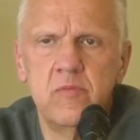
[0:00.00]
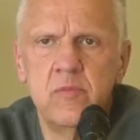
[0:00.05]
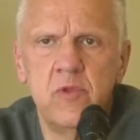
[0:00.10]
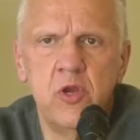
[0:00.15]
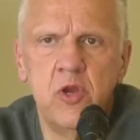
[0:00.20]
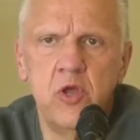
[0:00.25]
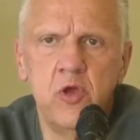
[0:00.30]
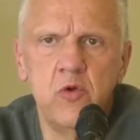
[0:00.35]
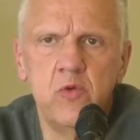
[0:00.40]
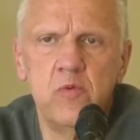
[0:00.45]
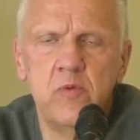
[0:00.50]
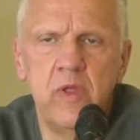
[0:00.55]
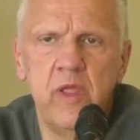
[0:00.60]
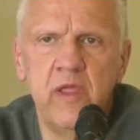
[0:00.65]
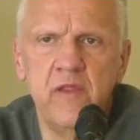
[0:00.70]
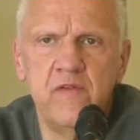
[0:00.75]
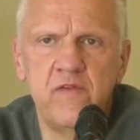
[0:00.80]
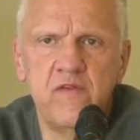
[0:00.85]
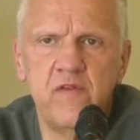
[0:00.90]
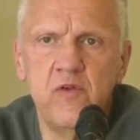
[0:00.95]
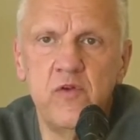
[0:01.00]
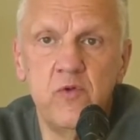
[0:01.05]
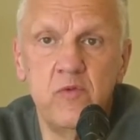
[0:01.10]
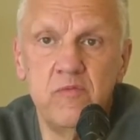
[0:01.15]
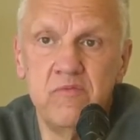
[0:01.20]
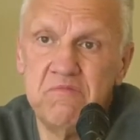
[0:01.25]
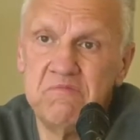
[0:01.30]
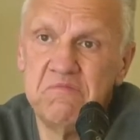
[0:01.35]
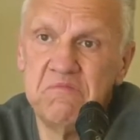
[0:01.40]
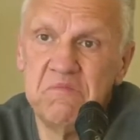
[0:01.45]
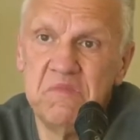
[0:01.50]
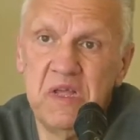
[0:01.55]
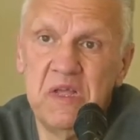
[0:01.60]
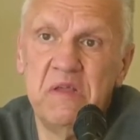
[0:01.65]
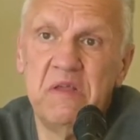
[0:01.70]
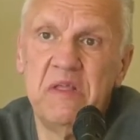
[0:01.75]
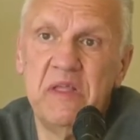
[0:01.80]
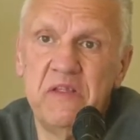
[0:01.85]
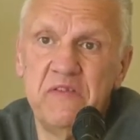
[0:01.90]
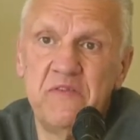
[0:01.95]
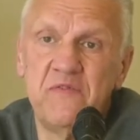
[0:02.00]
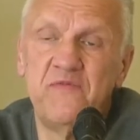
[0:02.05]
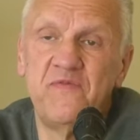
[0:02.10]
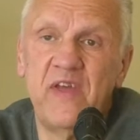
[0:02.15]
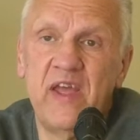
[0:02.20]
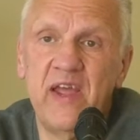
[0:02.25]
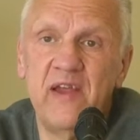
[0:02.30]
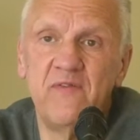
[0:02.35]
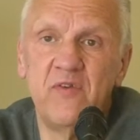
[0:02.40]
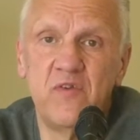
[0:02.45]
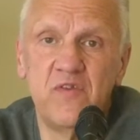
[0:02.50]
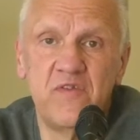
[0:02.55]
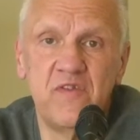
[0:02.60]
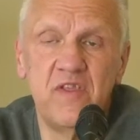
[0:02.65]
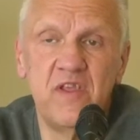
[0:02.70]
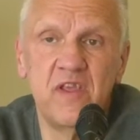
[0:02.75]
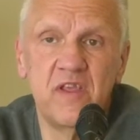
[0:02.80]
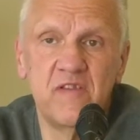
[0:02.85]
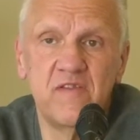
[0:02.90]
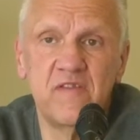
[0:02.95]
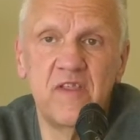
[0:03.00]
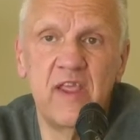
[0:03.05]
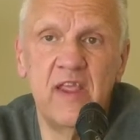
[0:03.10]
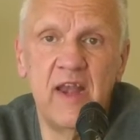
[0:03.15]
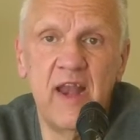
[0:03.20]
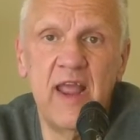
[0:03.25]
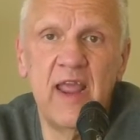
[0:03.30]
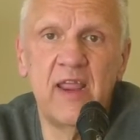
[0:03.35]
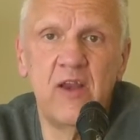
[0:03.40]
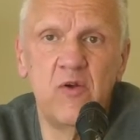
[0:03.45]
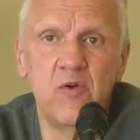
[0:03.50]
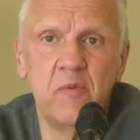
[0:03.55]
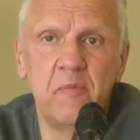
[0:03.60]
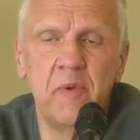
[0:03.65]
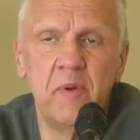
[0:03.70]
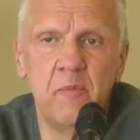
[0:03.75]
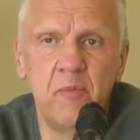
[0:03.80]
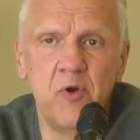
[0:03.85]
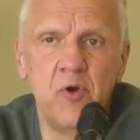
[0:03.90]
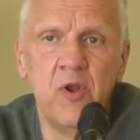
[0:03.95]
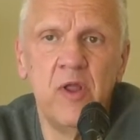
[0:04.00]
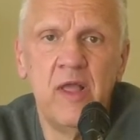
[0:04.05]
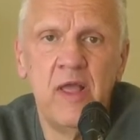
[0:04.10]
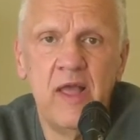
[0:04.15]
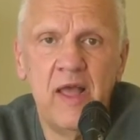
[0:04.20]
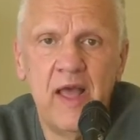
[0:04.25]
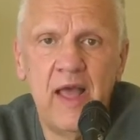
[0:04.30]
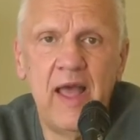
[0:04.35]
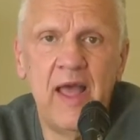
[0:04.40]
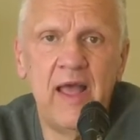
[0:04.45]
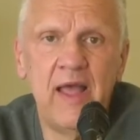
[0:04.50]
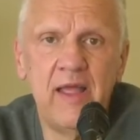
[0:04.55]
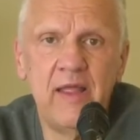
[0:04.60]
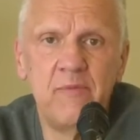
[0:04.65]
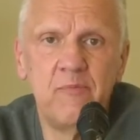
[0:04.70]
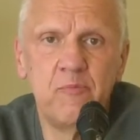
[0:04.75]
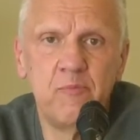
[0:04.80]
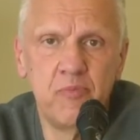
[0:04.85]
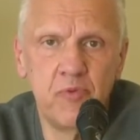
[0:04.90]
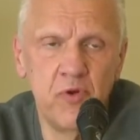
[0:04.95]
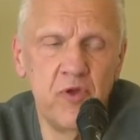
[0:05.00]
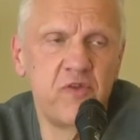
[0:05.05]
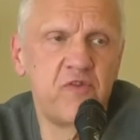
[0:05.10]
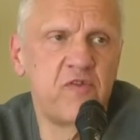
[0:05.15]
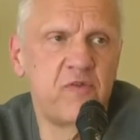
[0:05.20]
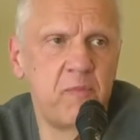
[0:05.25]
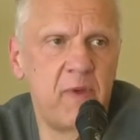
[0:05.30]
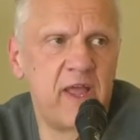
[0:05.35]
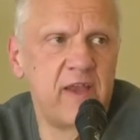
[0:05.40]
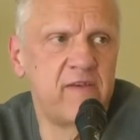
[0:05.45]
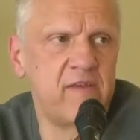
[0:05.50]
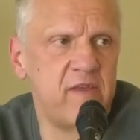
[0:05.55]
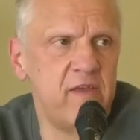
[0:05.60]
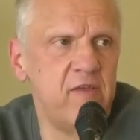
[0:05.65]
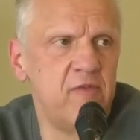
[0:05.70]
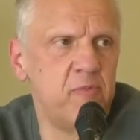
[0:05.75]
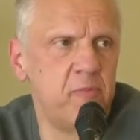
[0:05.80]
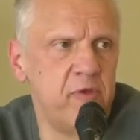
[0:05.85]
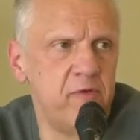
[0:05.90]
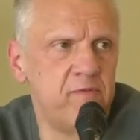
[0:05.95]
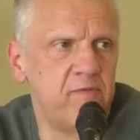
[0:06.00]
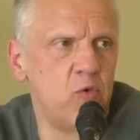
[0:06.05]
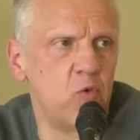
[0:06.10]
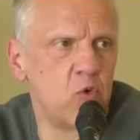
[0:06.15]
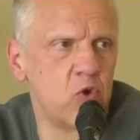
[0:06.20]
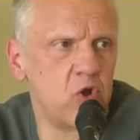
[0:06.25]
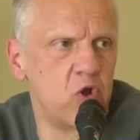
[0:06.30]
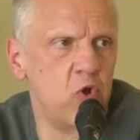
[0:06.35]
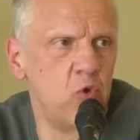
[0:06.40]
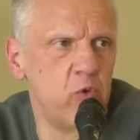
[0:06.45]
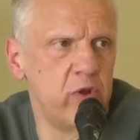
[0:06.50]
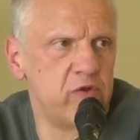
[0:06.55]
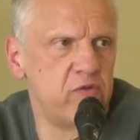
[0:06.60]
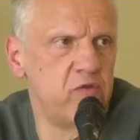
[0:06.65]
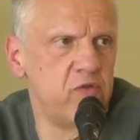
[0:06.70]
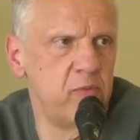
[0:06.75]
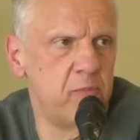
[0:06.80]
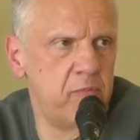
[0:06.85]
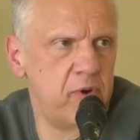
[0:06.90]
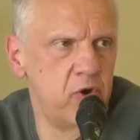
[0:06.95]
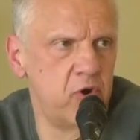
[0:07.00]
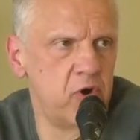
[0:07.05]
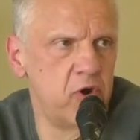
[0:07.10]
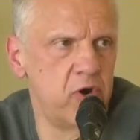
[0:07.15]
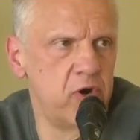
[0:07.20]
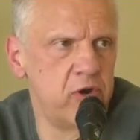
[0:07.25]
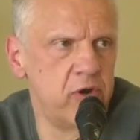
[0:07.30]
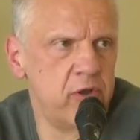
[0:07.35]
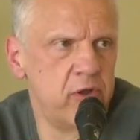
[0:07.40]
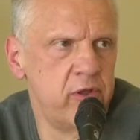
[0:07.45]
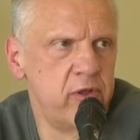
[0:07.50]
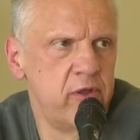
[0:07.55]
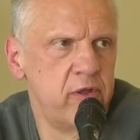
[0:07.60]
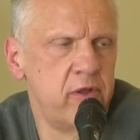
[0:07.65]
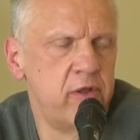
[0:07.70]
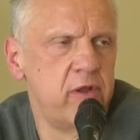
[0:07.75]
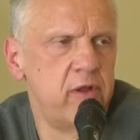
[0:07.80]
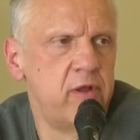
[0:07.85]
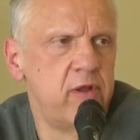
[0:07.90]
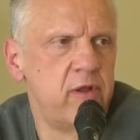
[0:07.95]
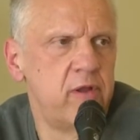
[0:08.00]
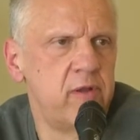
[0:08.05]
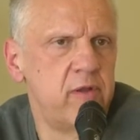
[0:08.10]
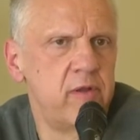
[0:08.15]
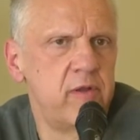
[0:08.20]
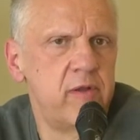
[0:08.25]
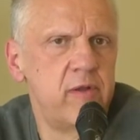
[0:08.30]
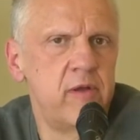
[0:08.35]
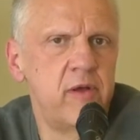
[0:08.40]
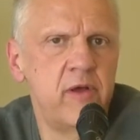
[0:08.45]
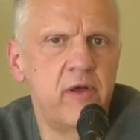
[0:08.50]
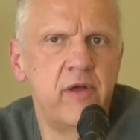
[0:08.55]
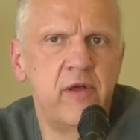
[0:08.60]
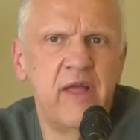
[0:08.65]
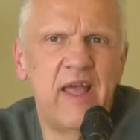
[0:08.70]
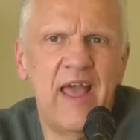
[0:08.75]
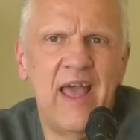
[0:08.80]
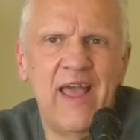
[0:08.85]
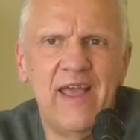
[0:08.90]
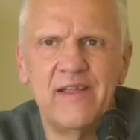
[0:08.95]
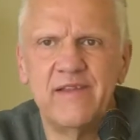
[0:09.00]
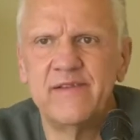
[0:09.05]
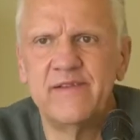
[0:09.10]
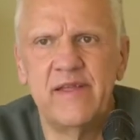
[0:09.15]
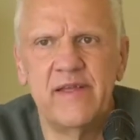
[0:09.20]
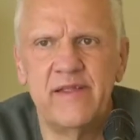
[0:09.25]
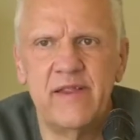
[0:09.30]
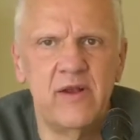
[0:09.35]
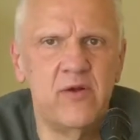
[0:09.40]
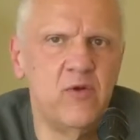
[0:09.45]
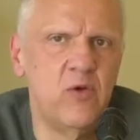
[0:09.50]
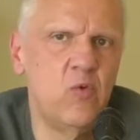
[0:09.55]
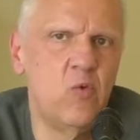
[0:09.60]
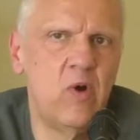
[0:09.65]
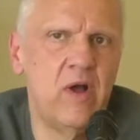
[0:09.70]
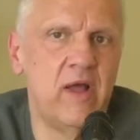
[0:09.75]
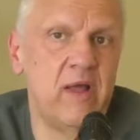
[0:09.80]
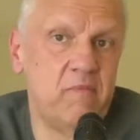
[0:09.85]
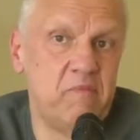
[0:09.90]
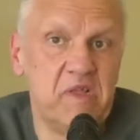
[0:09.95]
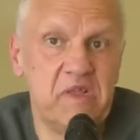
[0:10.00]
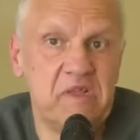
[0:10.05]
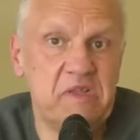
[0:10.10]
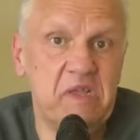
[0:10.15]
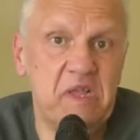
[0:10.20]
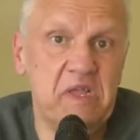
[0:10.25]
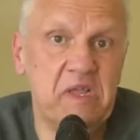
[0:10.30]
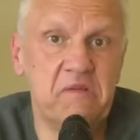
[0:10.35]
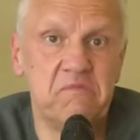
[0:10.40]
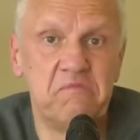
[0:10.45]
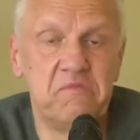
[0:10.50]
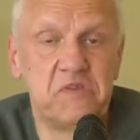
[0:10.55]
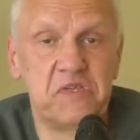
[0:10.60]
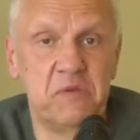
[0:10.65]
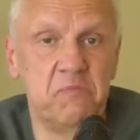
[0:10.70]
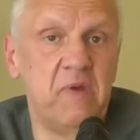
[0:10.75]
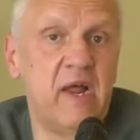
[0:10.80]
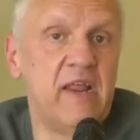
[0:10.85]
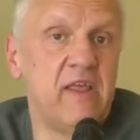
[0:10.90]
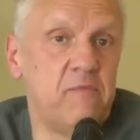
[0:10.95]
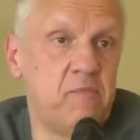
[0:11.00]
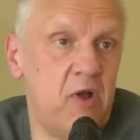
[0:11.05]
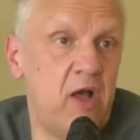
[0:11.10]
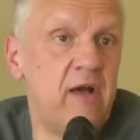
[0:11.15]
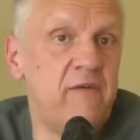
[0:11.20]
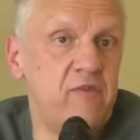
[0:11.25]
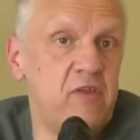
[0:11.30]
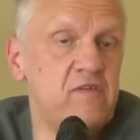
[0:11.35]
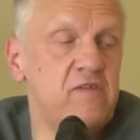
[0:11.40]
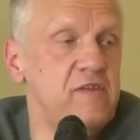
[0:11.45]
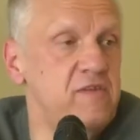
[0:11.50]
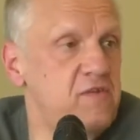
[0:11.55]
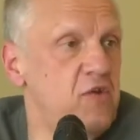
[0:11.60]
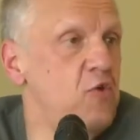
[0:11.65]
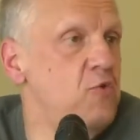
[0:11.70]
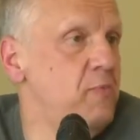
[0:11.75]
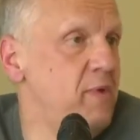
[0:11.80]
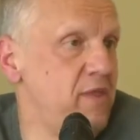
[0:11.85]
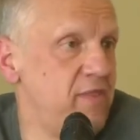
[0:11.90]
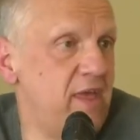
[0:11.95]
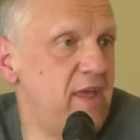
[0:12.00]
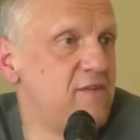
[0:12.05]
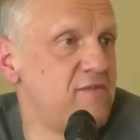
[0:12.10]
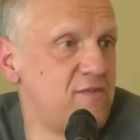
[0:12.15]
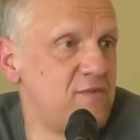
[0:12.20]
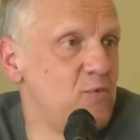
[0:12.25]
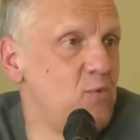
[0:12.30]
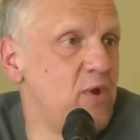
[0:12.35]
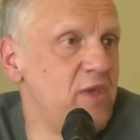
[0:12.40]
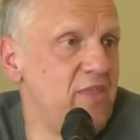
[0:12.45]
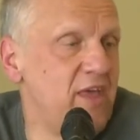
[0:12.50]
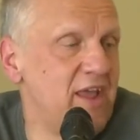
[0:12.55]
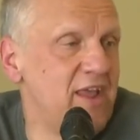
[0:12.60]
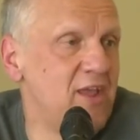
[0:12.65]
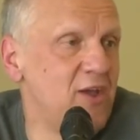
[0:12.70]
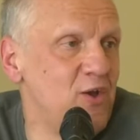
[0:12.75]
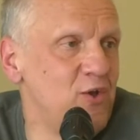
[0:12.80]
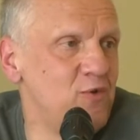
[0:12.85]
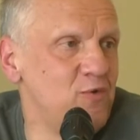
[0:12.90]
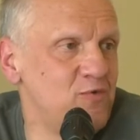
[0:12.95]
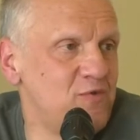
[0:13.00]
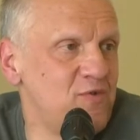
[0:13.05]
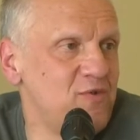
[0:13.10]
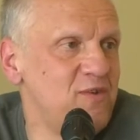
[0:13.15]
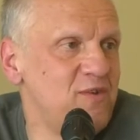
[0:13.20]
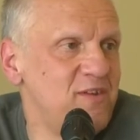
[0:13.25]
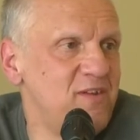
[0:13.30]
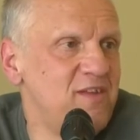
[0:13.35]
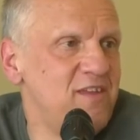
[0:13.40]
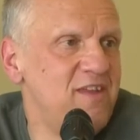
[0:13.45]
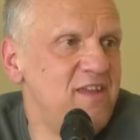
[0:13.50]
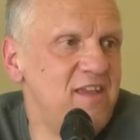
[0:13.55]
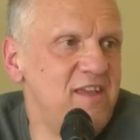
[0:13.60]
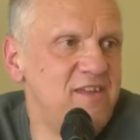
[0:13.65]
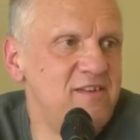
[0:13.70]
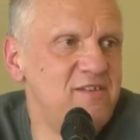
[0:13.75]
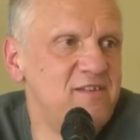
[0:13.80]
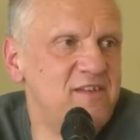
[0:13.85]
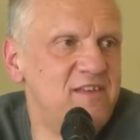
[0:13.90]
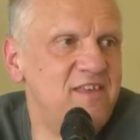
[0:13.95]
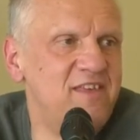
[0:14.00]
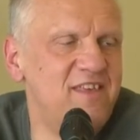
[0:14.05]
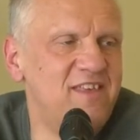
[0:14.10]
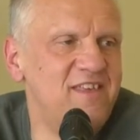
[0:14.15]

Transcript: you know, and so uh, that's five or six. And I can remember I brushed my teeth before going to the barn. Mm. Uh, I I don't know why, but I, I, somebody obviously told me that's the way that yeah. goes. Yeah. Mm-hmm. And